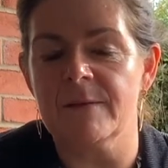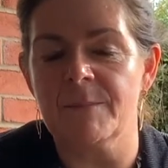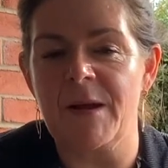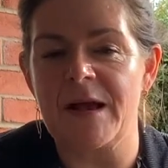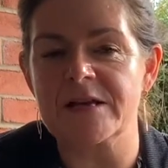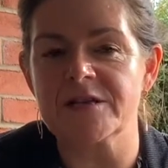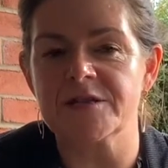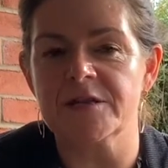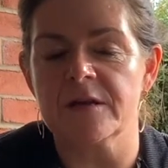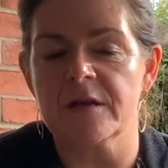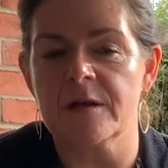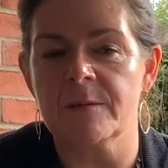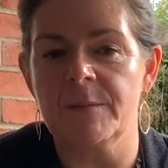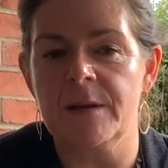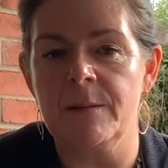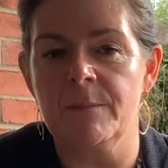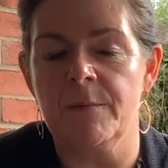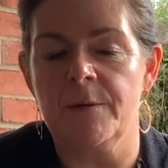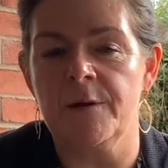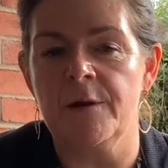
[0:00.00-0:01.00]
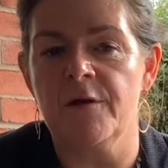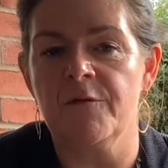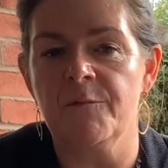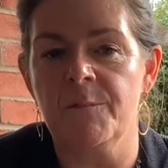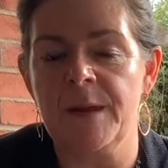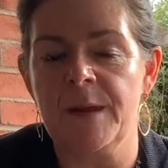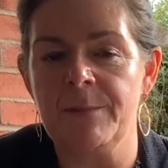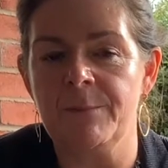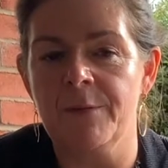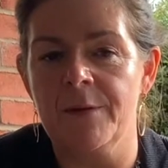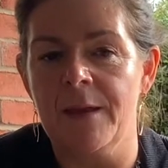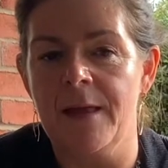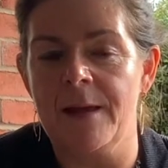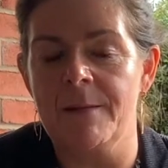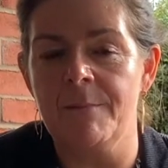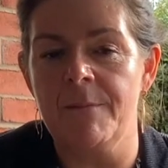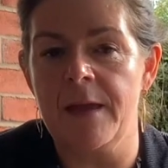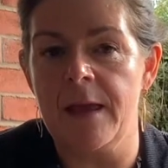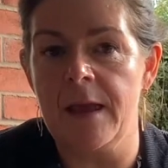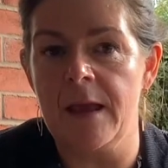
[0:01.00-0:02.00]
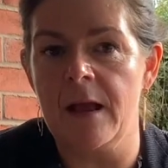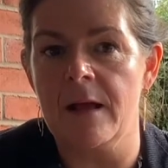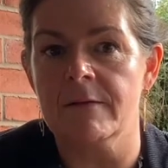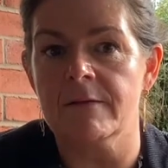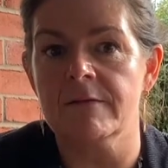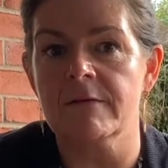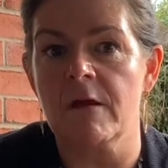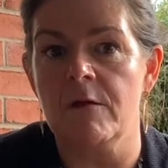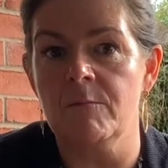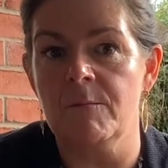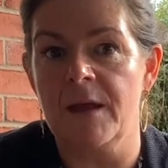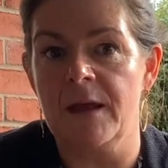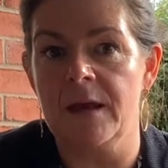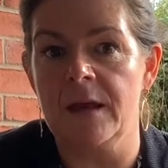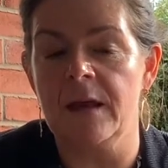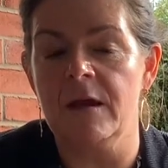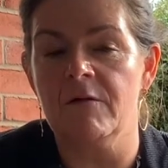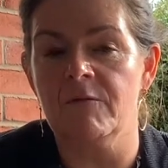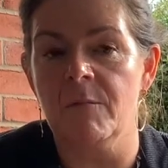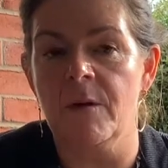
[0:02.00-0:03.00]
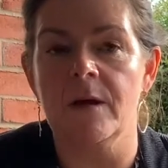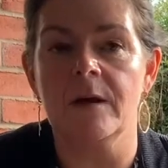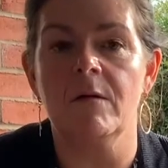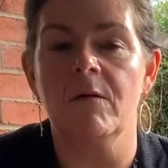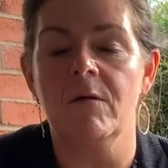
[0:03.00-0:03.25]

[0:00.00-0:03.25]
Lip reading: the passion and commitment of people like me and so many of my